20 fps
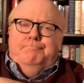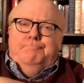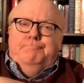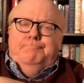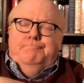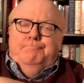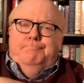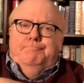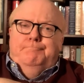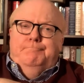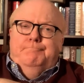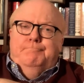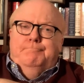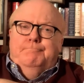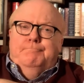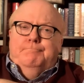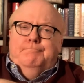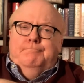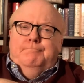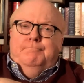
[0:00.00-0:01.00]
a lot of
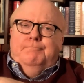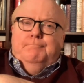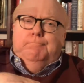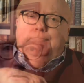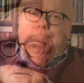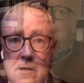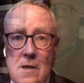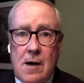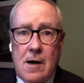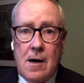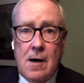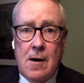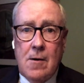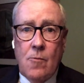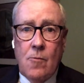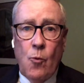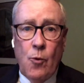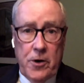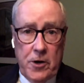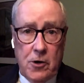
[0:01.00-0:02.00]
Americans
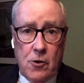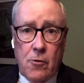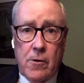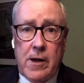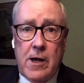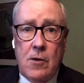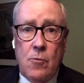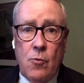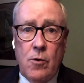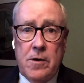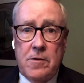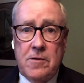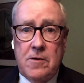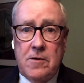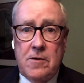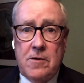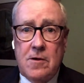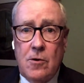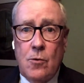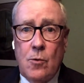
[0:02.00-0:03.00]
uh, would agree
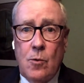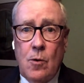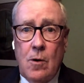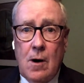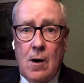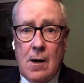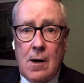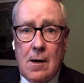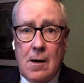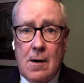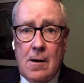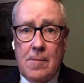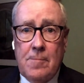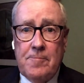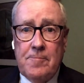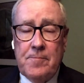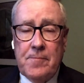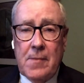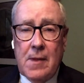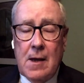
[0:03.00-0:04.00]
with you
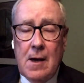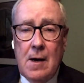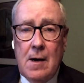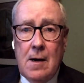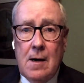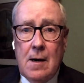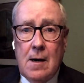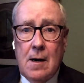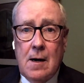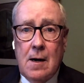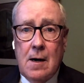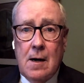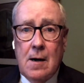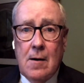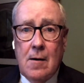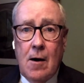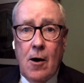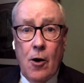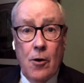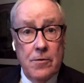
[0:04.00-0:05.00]
um,
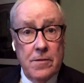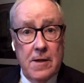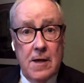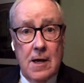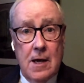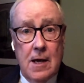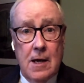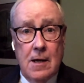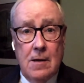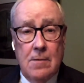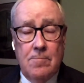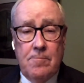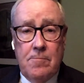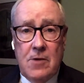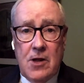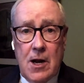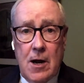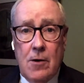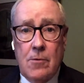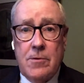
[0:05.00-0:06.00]
uh, on the
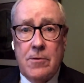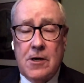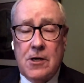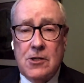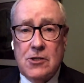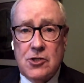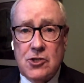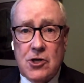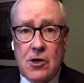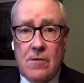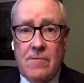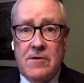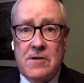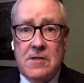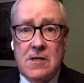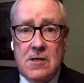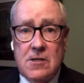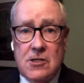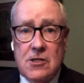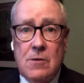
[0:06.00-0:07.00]
you know the
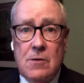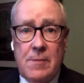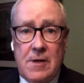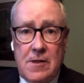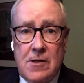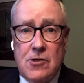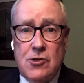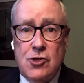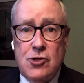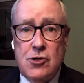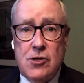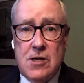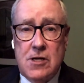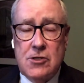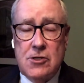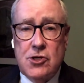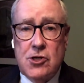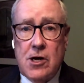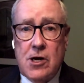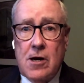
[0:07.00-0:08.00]
conservatism in the
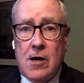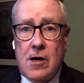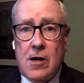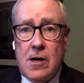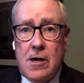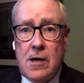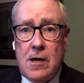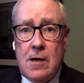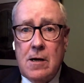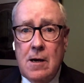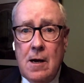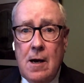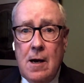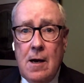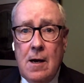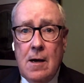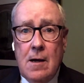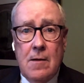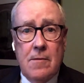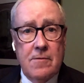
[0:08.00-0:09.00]
judiciary,
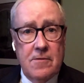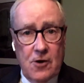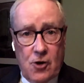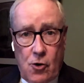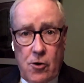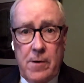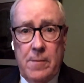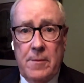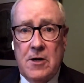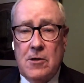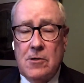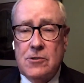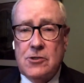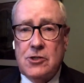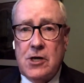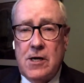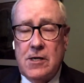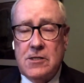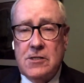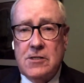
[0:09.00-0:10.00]
the criminal
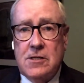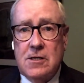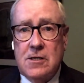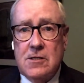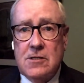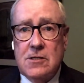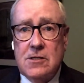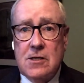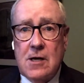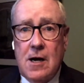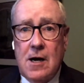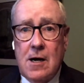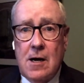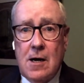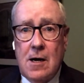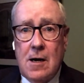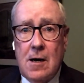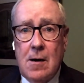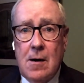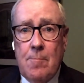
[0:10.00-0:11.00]
justice.
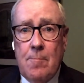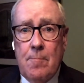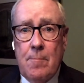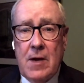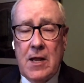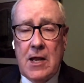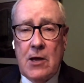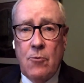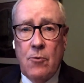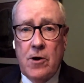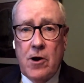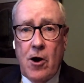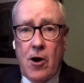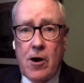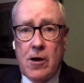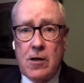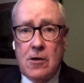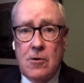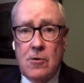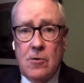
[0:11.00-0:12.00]
Uh, many would
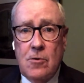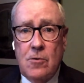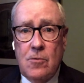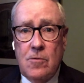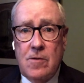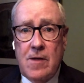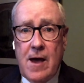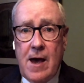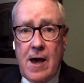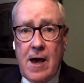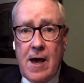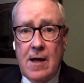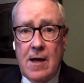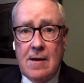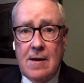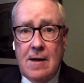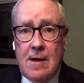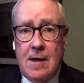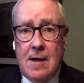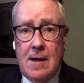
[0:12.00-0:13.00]
argue
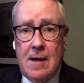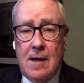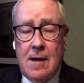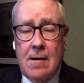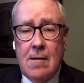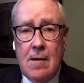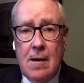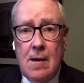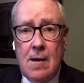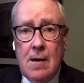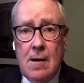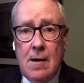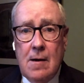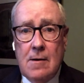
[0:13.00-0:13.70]
that he